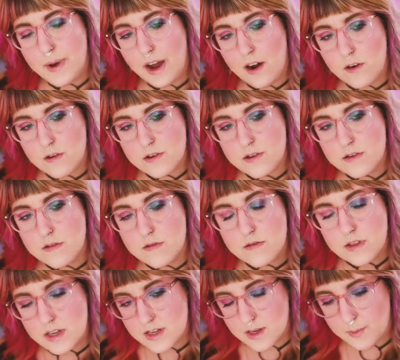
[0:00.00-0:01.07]
about,
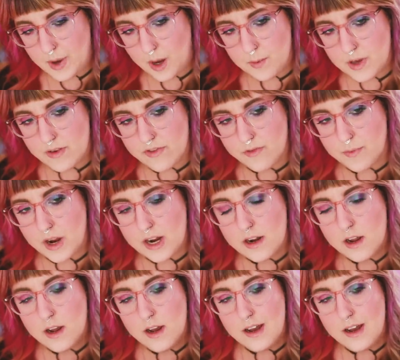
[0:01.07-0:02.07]
this is a pet peeve of mine,